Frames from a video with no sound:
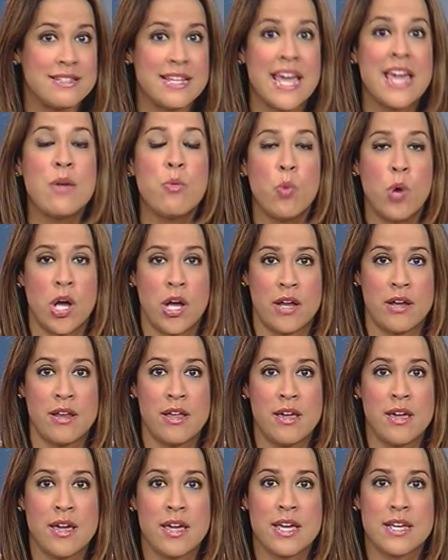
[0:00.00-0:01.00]
day
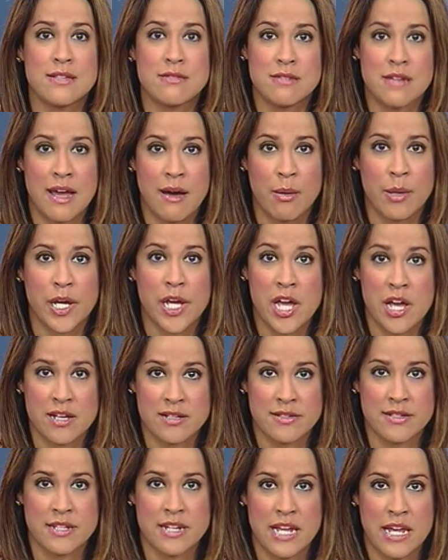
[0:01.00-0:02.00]
one is now in
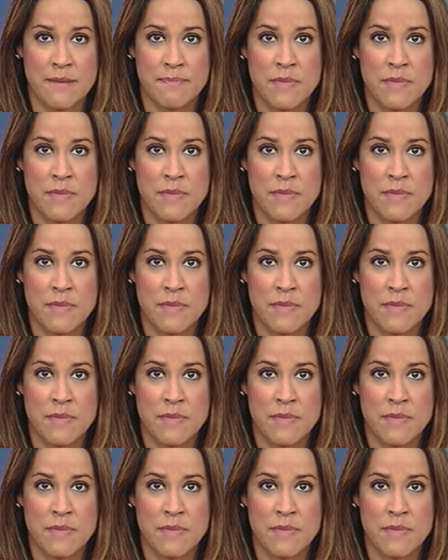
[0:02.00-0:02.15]
custody.